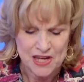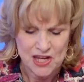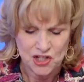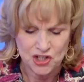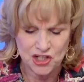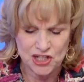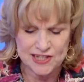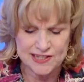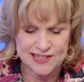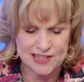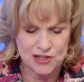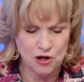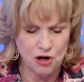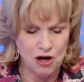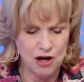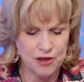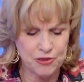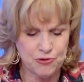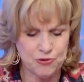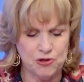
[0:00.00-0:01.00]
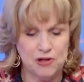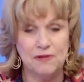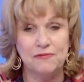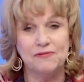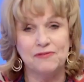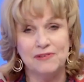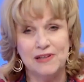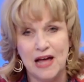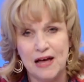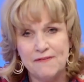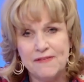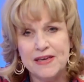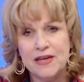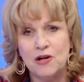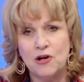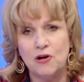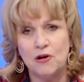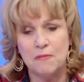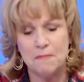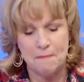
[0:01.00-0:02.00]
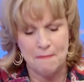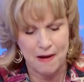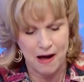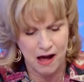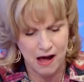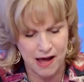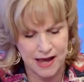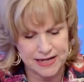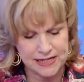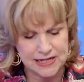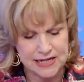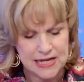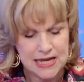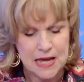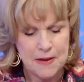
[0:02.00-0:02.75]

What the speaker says: She's the author of Loving Her Mind,